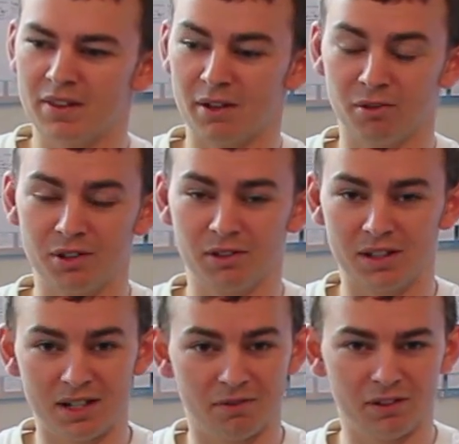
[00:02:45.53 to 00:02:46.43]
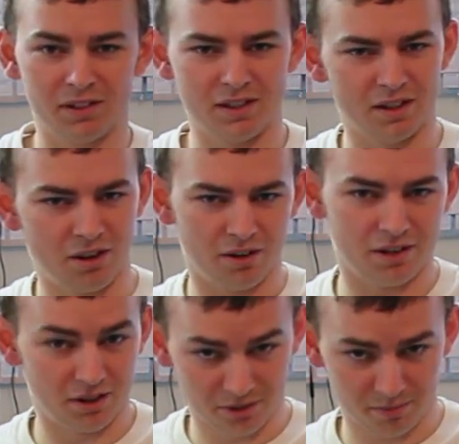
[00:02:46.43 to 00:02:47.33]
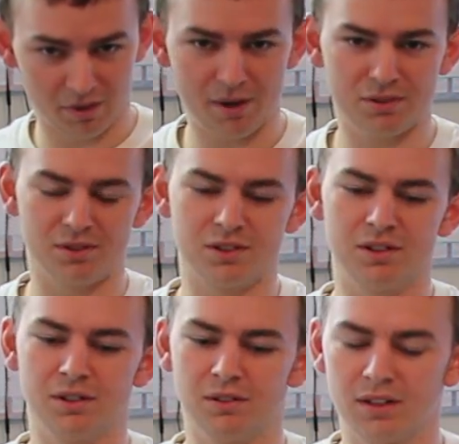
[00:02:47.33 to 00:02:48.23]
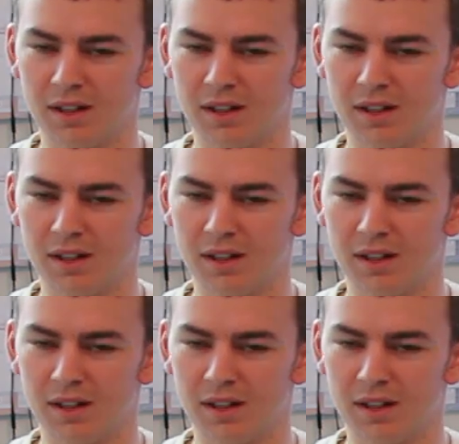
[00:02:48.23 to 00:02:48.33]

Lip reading: they render it differently than all the other browsers do.